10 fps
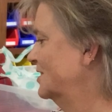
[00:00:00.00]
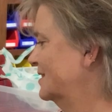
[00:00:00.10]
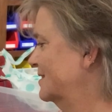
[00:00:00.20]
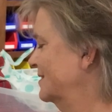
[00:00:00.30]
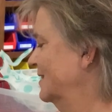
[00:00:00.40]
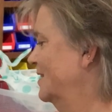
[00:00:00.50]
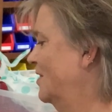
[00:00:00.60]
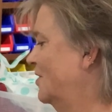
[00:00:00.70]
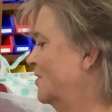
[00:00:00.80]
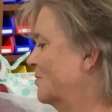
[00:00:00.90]
just go
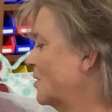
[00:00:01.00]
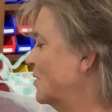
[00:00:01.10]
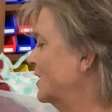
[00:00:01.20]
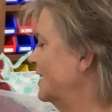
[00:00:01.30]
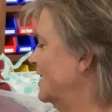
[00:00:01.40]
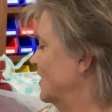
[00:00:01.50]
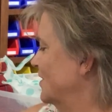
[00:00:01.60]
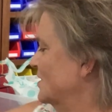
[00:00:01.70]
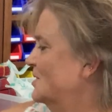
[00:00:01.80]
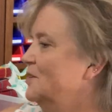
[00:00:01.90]
for it. thrown in here.
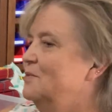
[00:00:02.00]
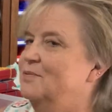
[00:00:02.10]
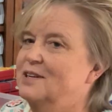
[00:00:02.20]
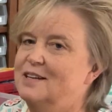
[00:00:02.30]
There's no